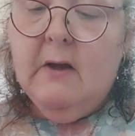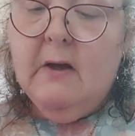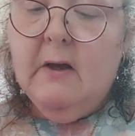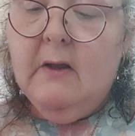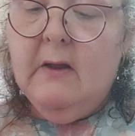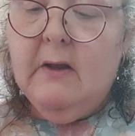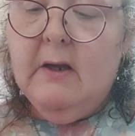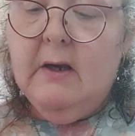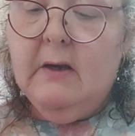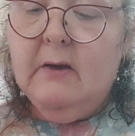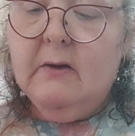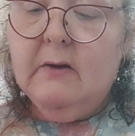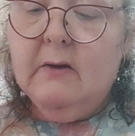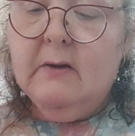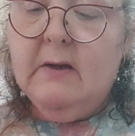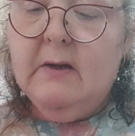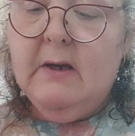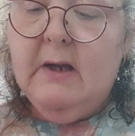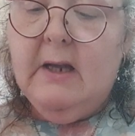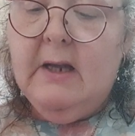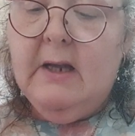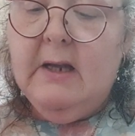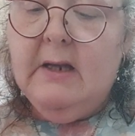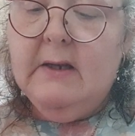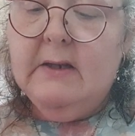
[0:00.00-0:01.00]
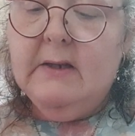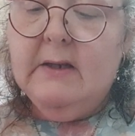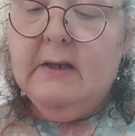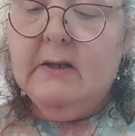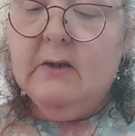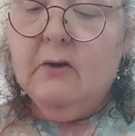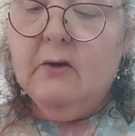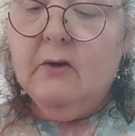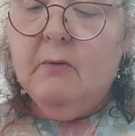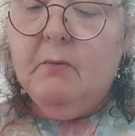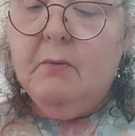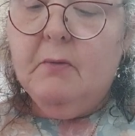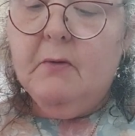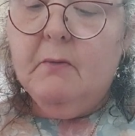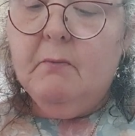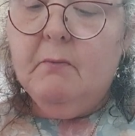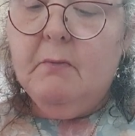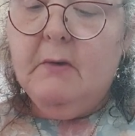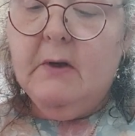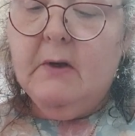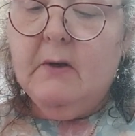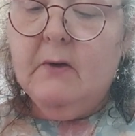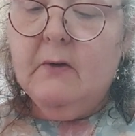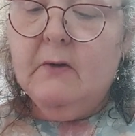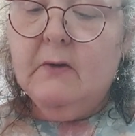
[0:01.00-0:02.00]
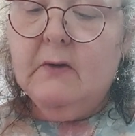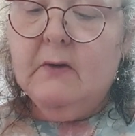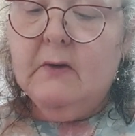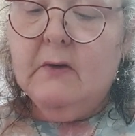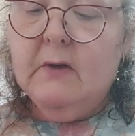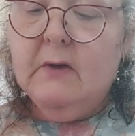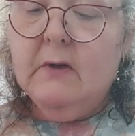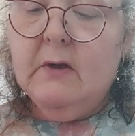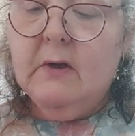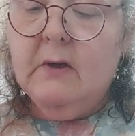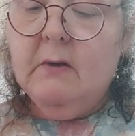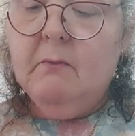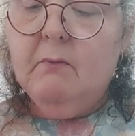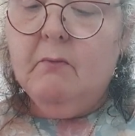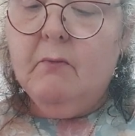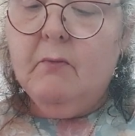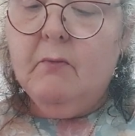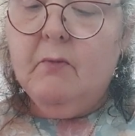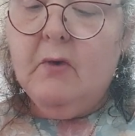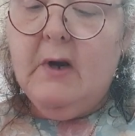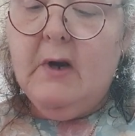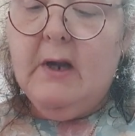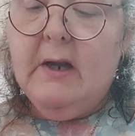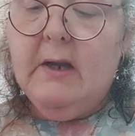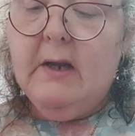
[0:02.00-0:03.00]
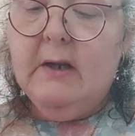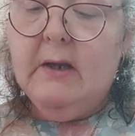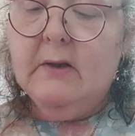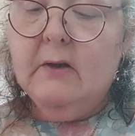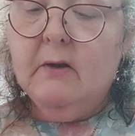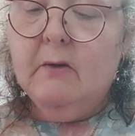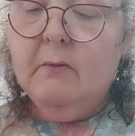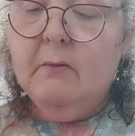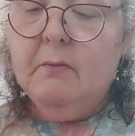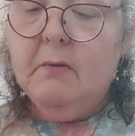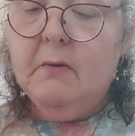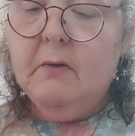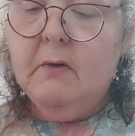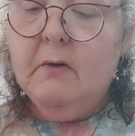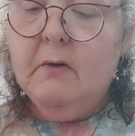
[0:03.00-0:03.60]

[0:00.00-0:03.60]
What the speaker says: and then just ease it up and break it up,